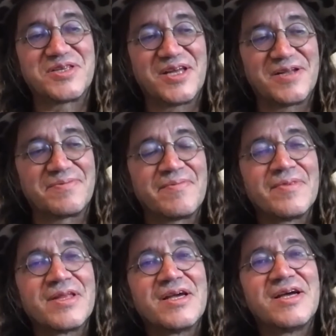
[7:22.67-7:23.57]
And then
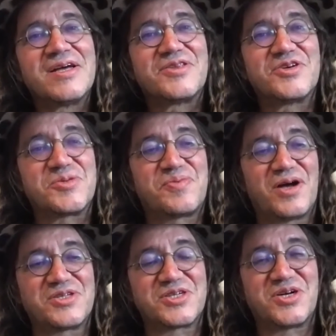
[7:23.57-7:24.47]
there's a
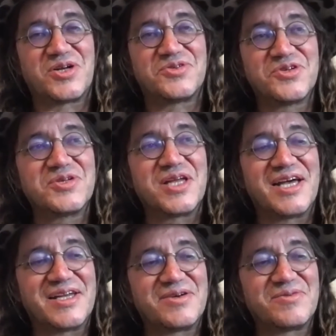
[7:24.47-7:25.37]
project called
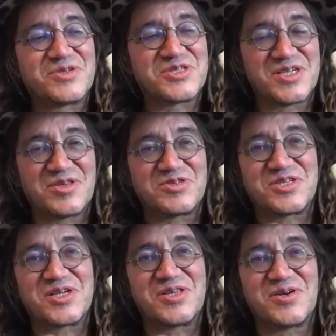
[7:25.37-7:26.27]
NewNet, which is another
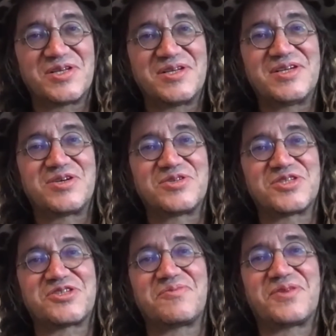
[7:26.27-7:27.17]
SingularityNet
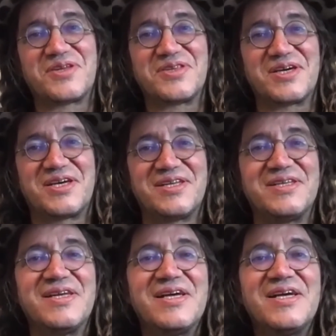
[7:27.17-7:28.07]
ecosystem thing that
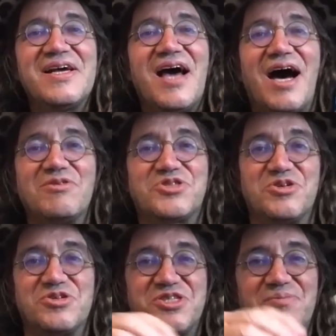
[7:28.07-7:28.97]
can
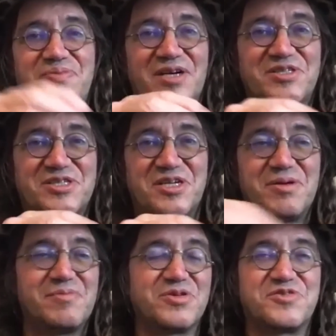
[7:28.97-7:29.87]
outsource some processing to
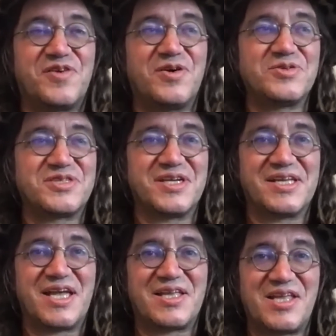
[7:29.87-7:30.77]
people's phones
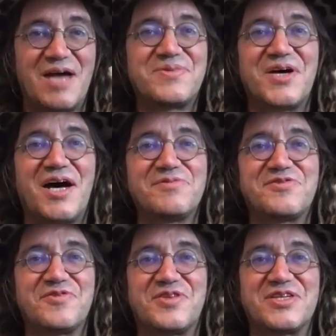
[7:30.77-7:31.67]
and laptops
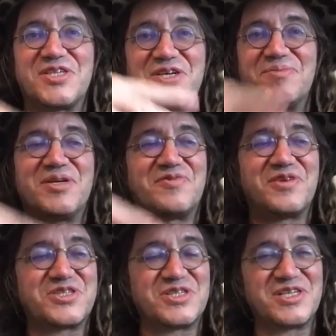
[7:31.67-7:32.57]
for things that can be
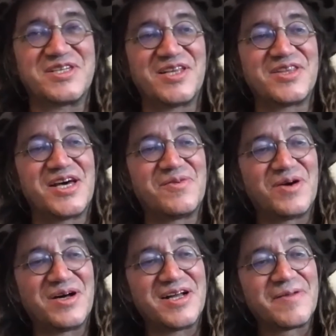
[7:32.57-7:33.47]
efficiently done that
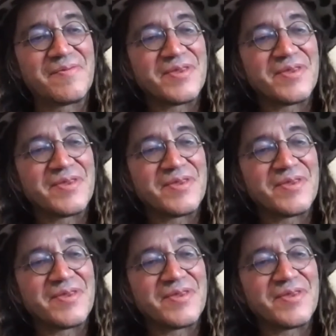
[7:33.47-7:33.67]
way.